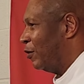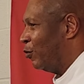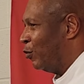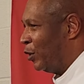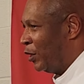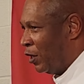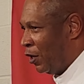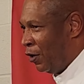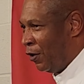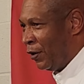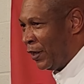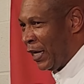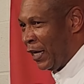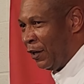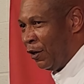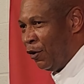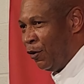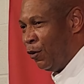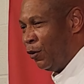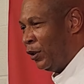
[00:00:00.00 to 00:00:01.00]
We all gotta
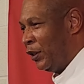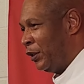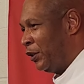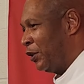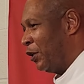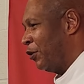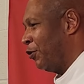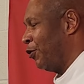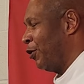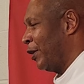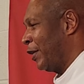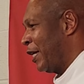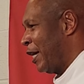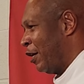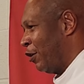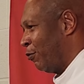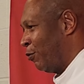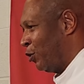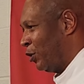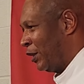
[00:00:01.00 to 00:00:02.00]
hold each other
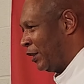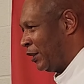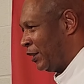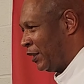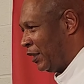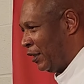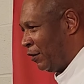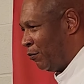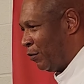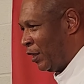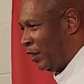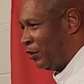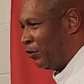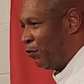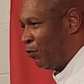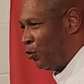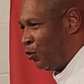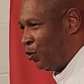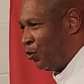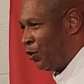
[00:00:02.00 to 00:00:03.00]
accountable as teammates
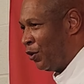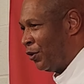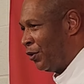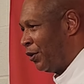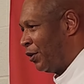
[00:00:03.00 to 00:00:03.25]
more.